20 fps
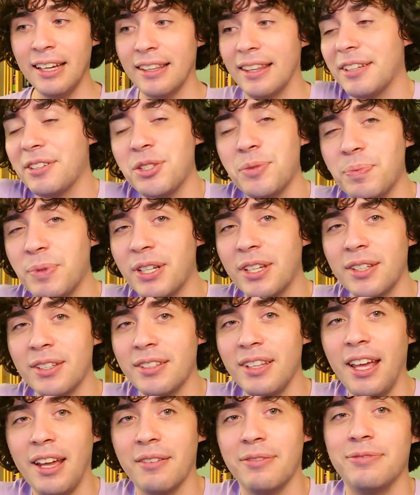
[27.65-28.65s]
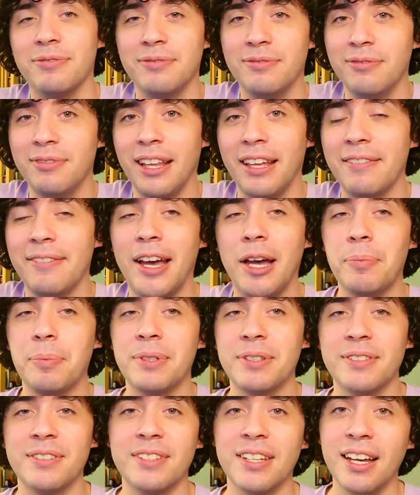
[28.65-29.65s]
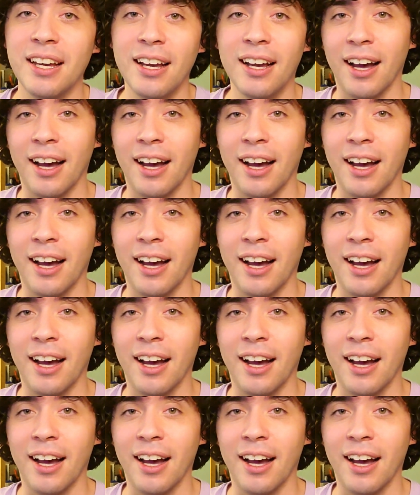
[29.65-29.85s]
that's just because life happens.